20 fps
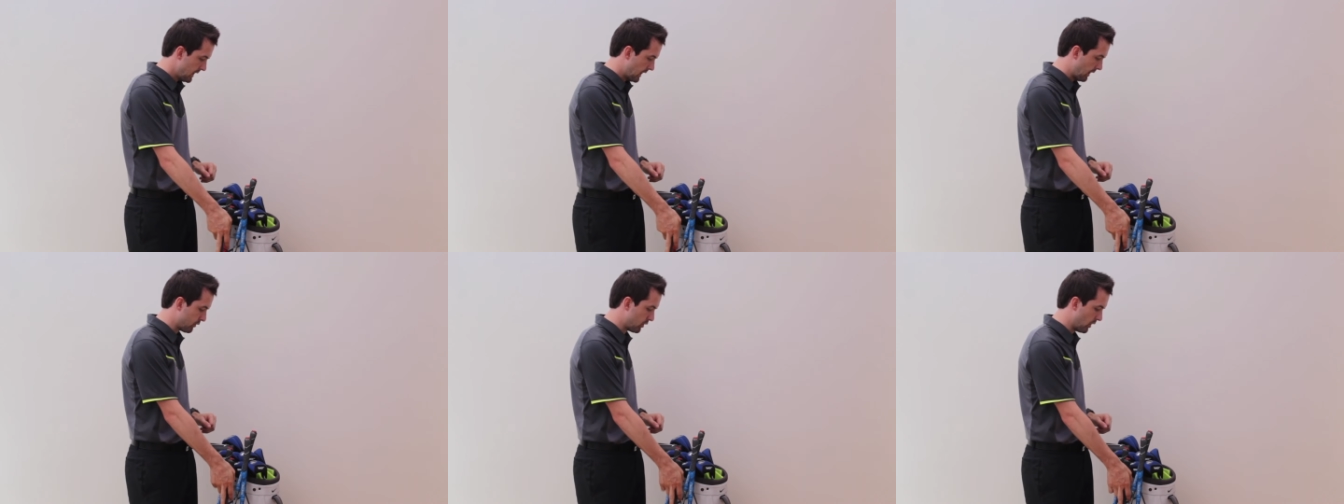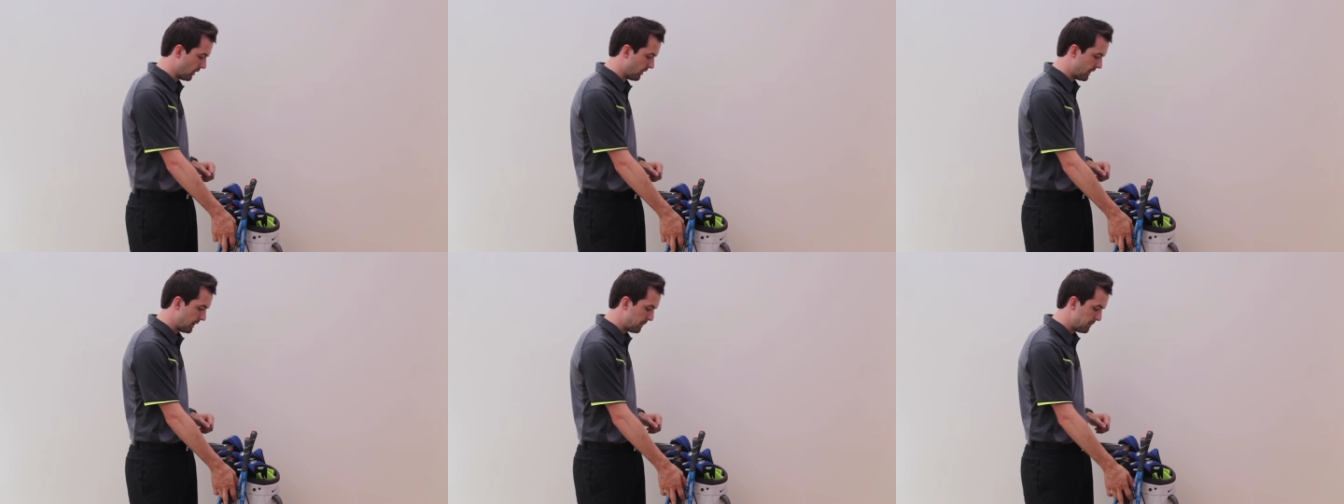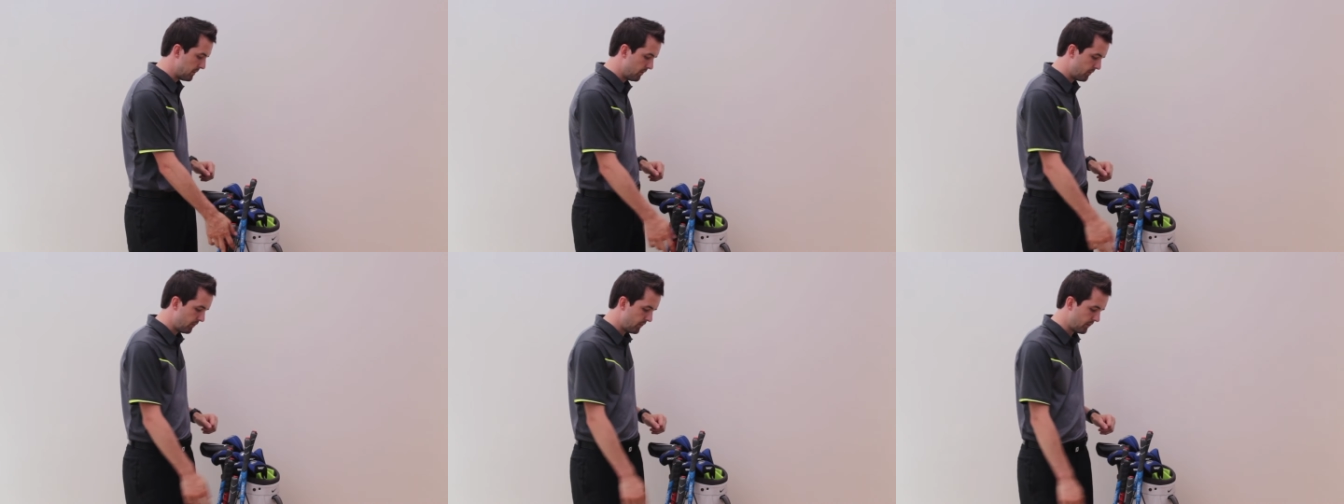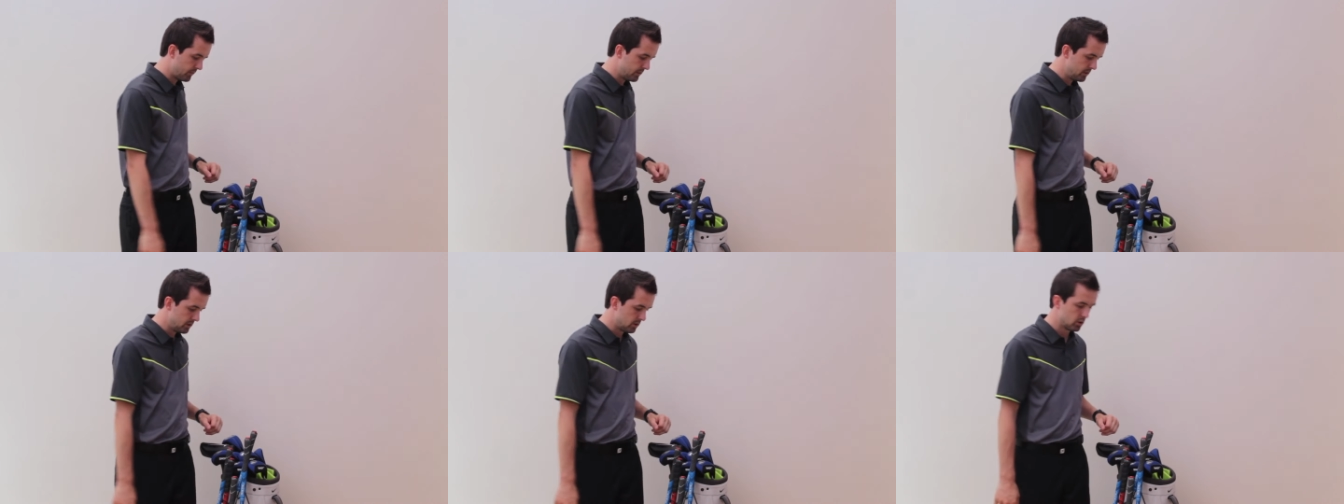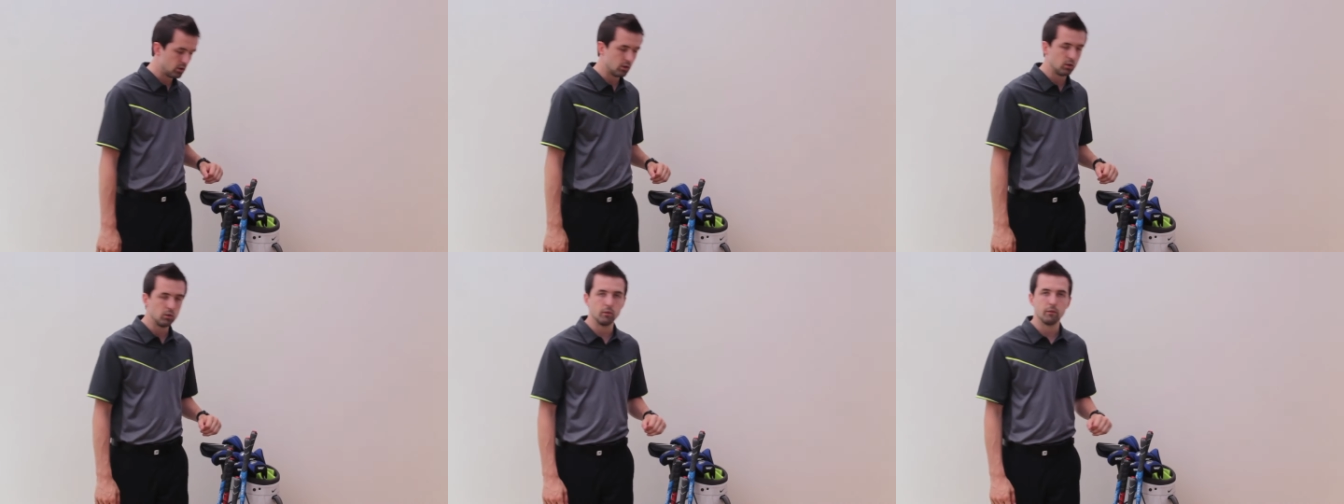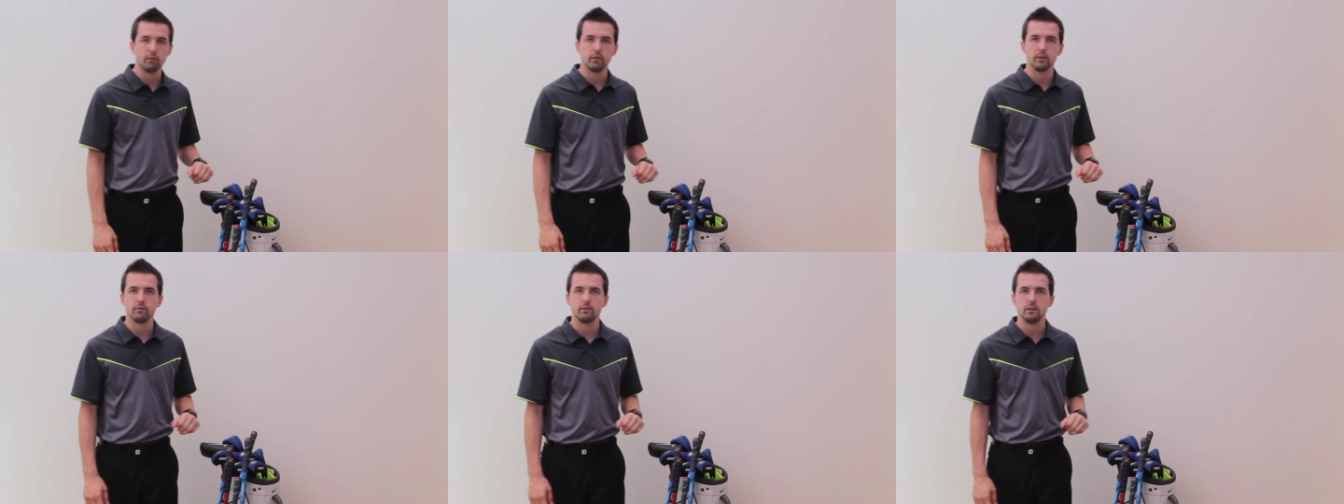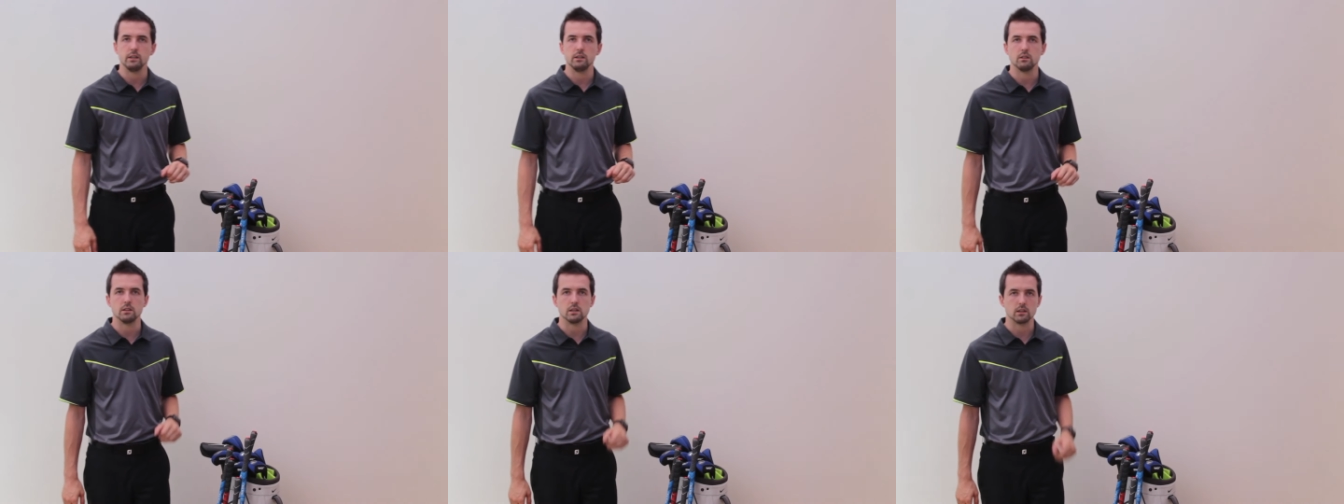I've got them in fifty-two,
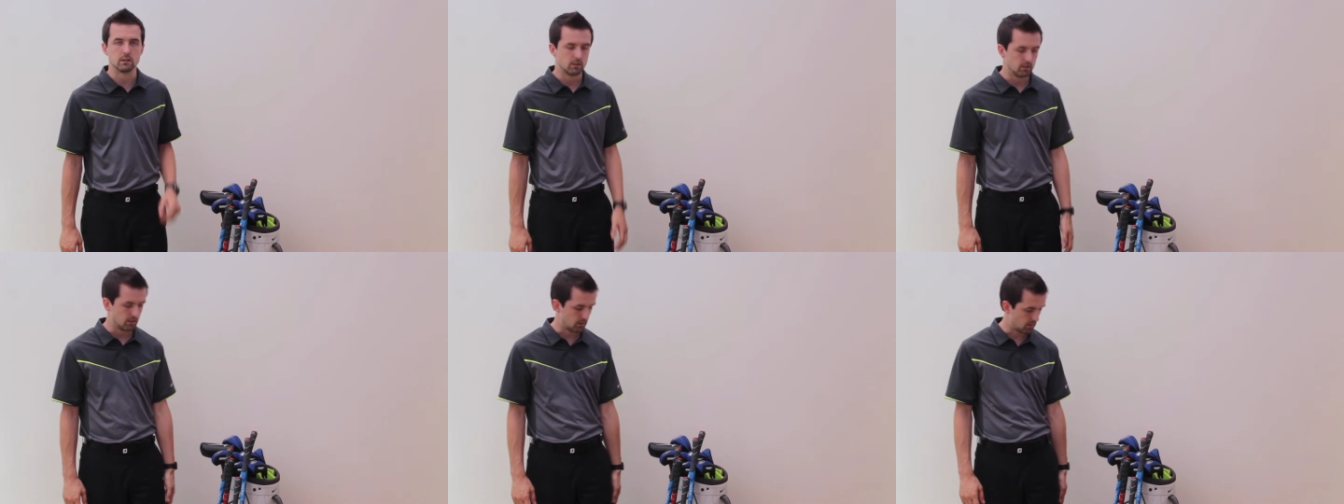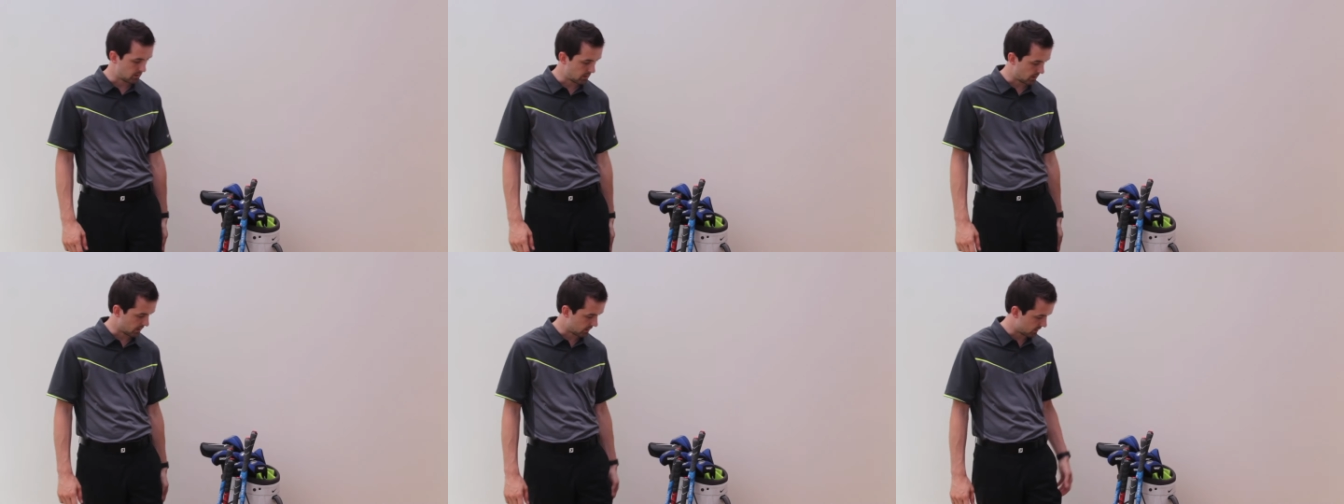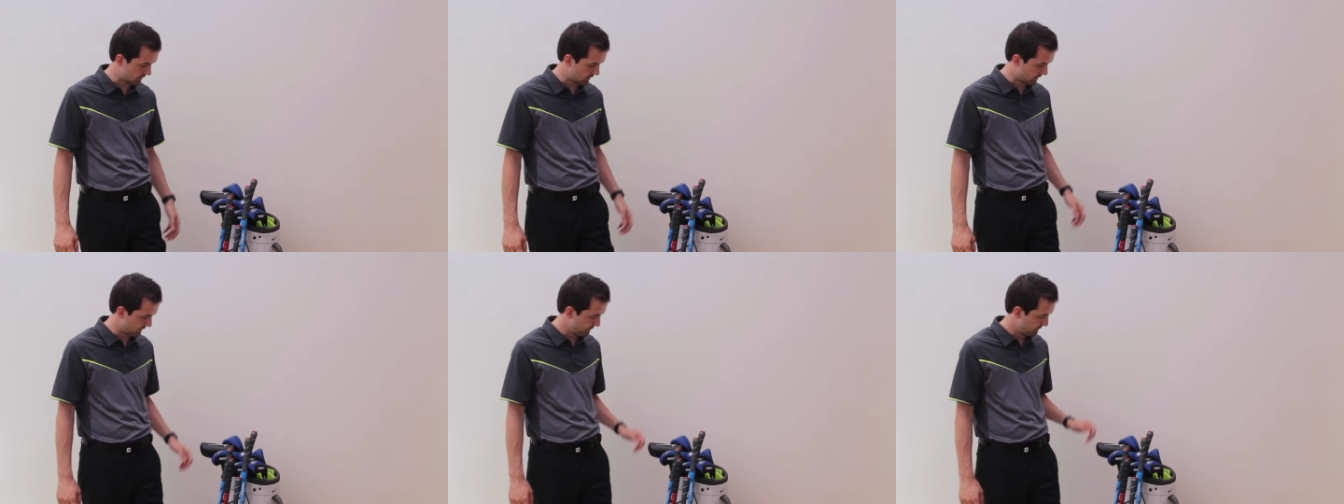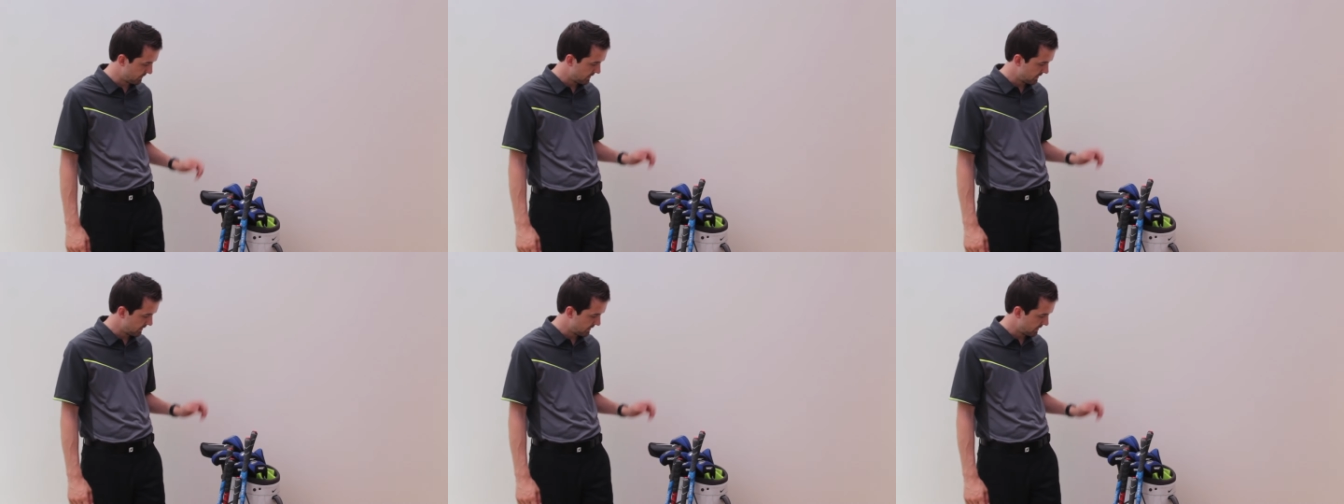fifty-six and sixty.